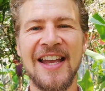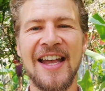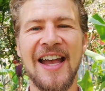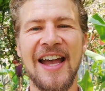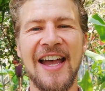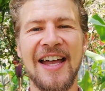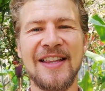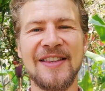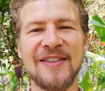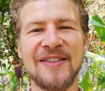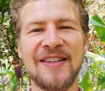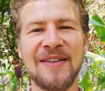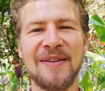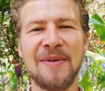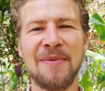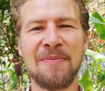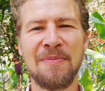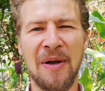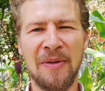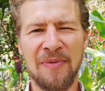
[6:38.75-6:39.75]

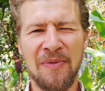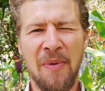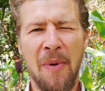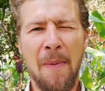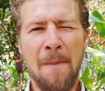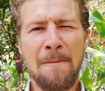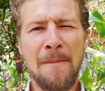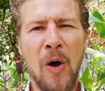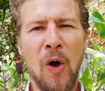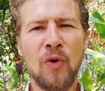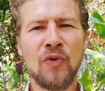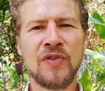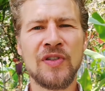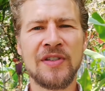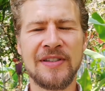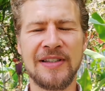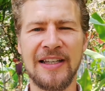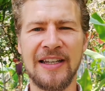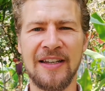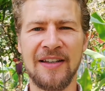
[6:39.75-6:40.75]
but
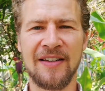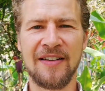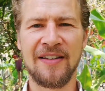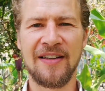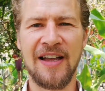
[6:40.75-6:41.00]
mostly